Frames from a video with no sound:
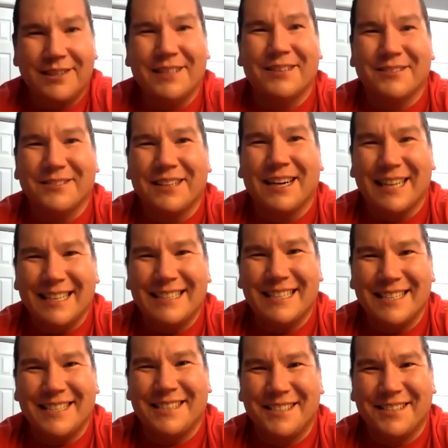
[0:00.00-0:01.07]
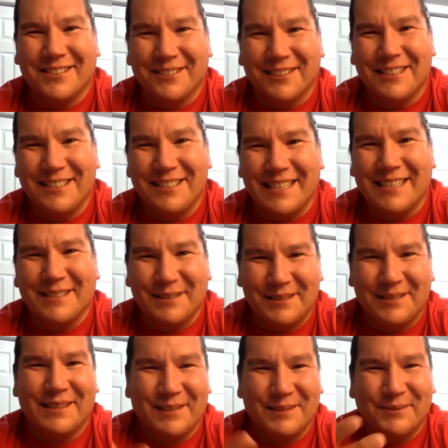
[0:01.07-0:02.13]
you know, non-indigenous journalists,
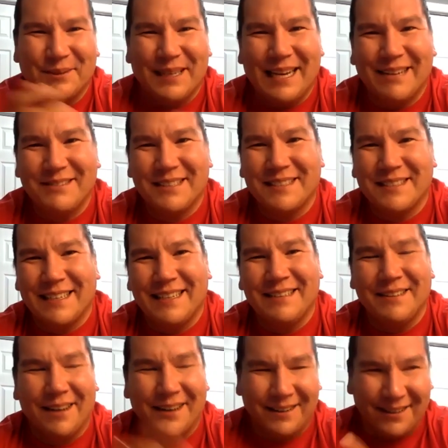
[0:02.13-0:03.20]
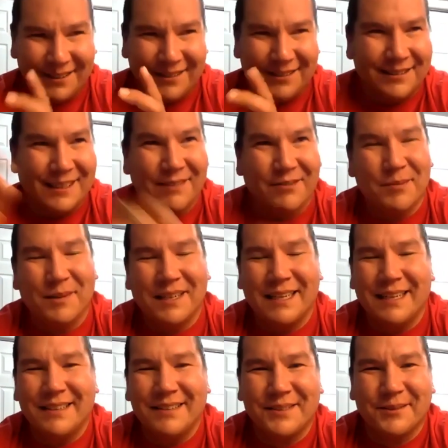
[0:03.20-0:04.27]
as as we had to say, not all, everybody
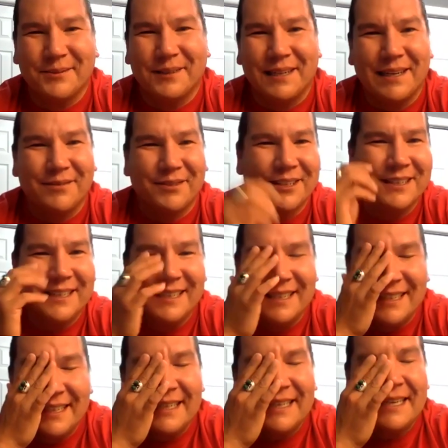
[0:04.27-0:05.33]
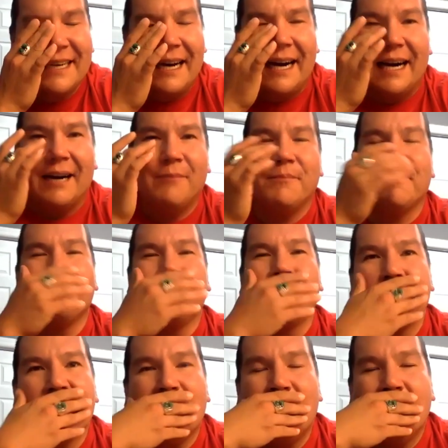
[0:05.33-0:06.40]
else or whatever. Um,
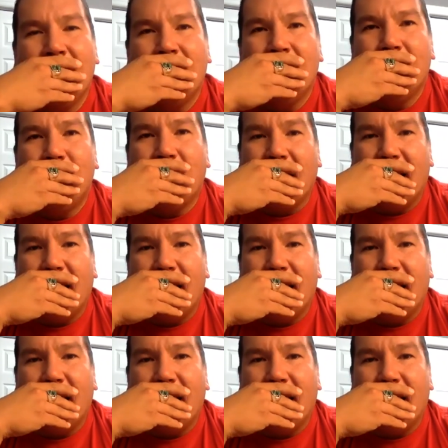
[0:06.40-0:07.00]
but